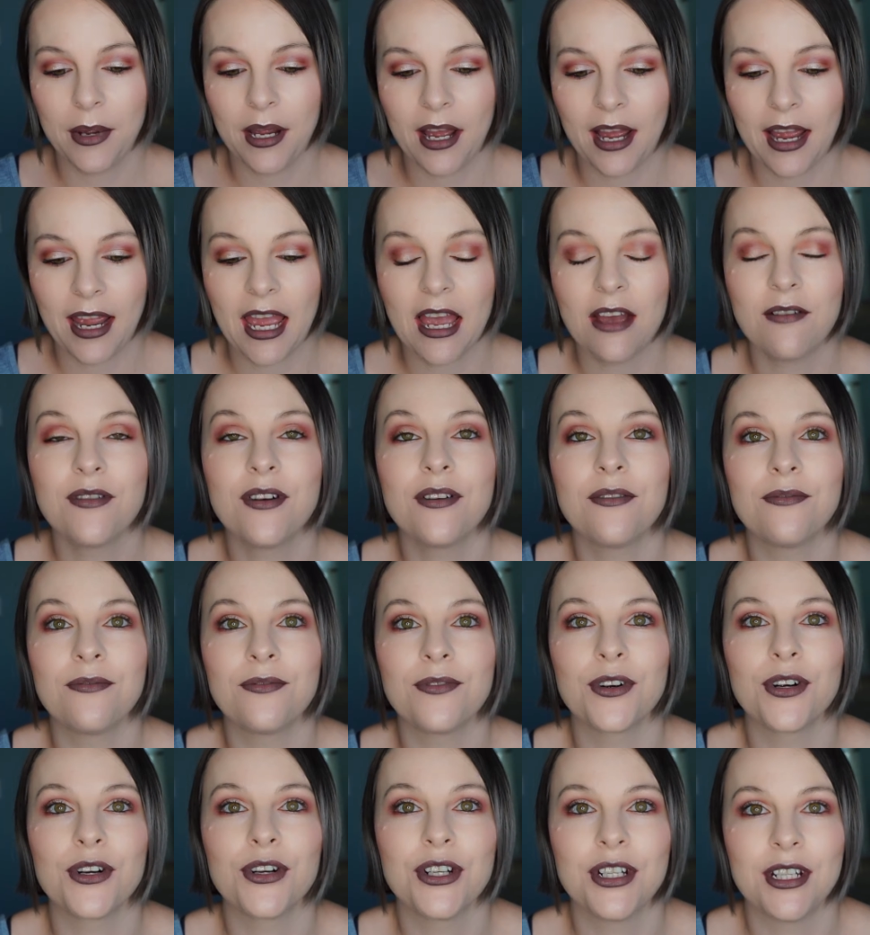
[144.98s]
I have an
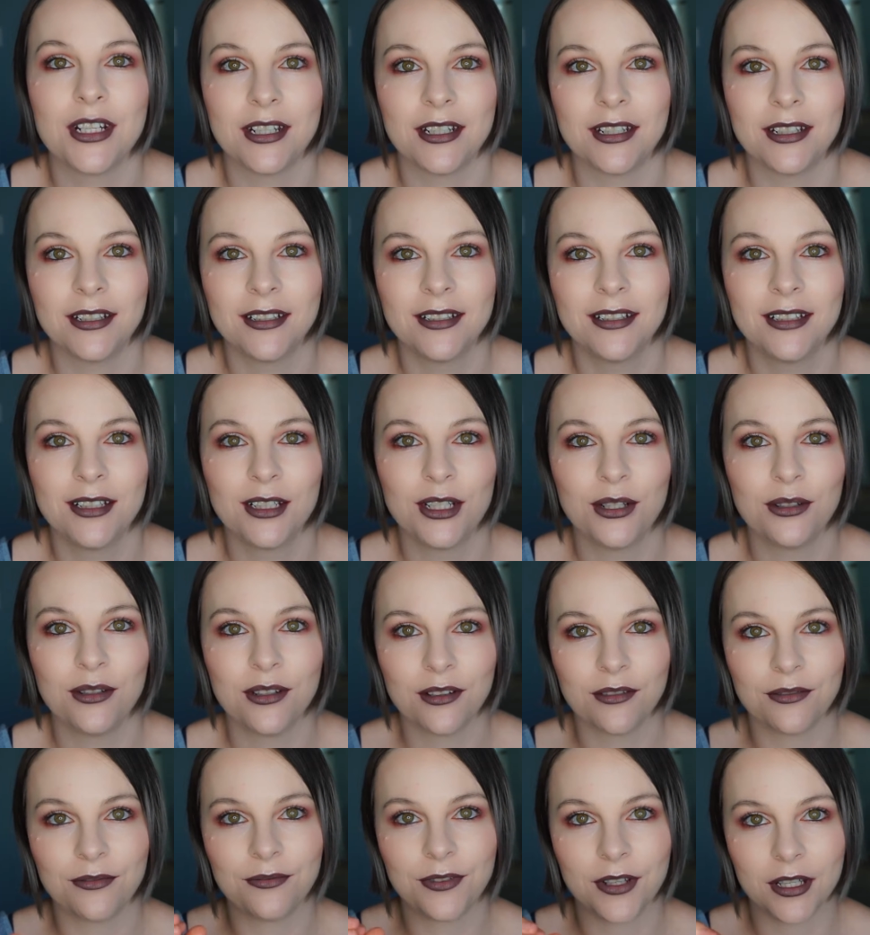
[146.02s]
aversion to
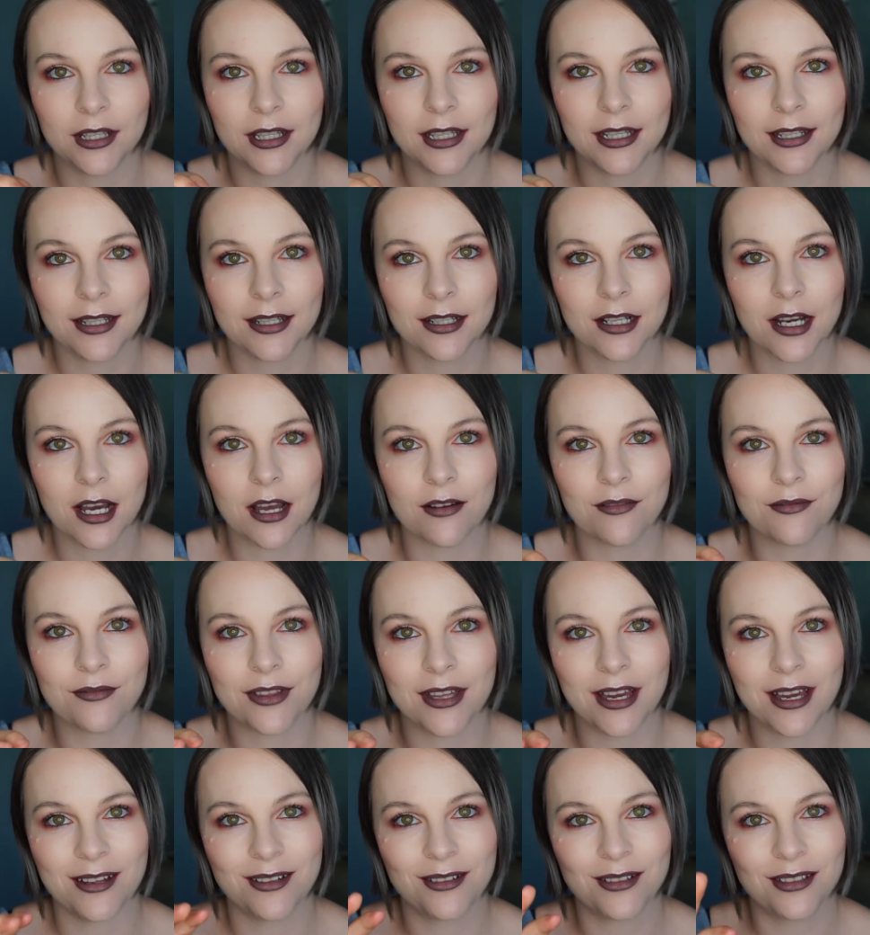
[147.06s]
the filling of
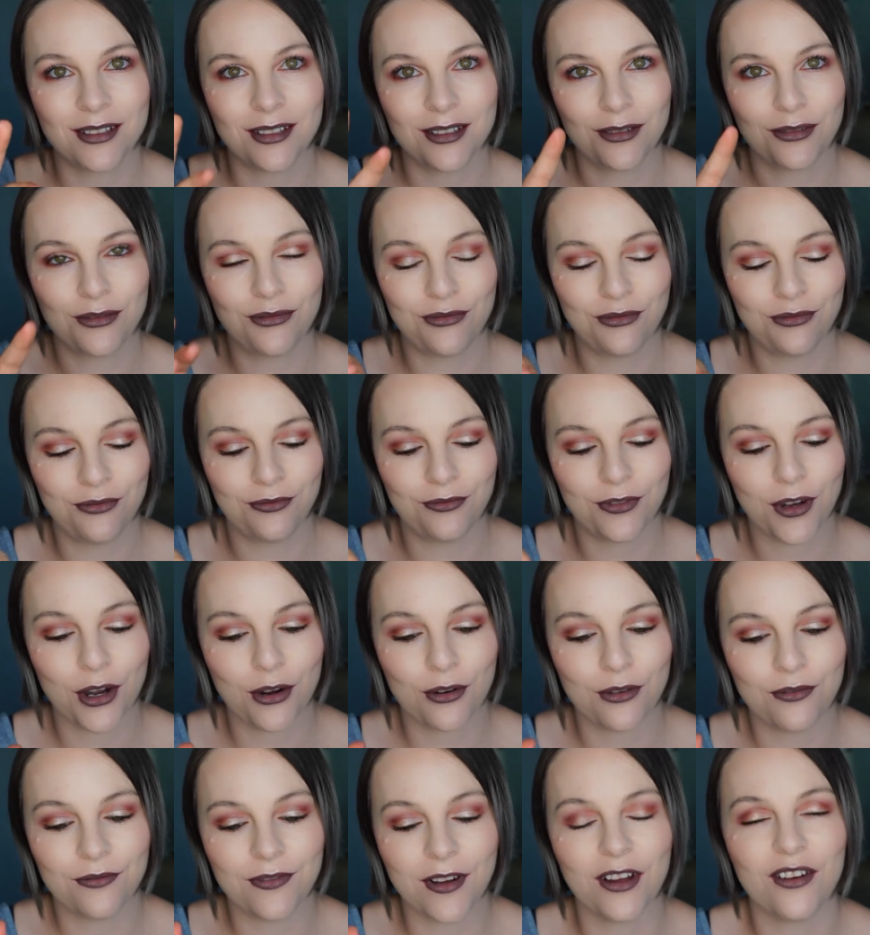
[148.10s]
that
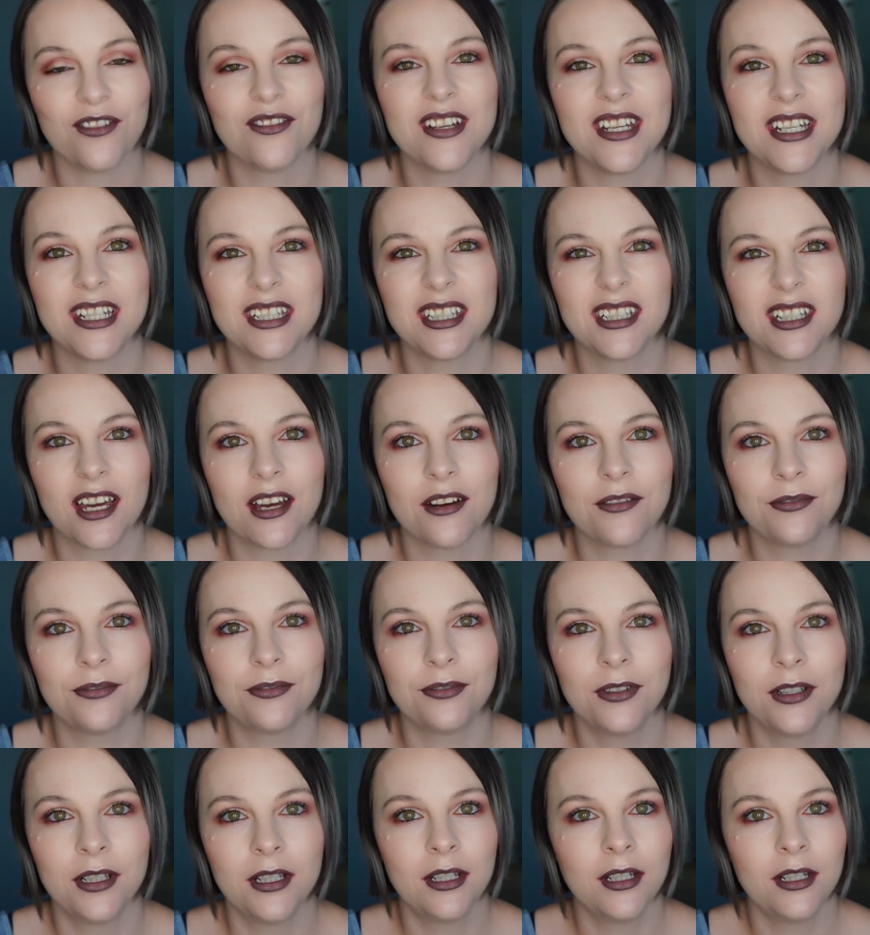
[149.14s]
faux velvet stuff.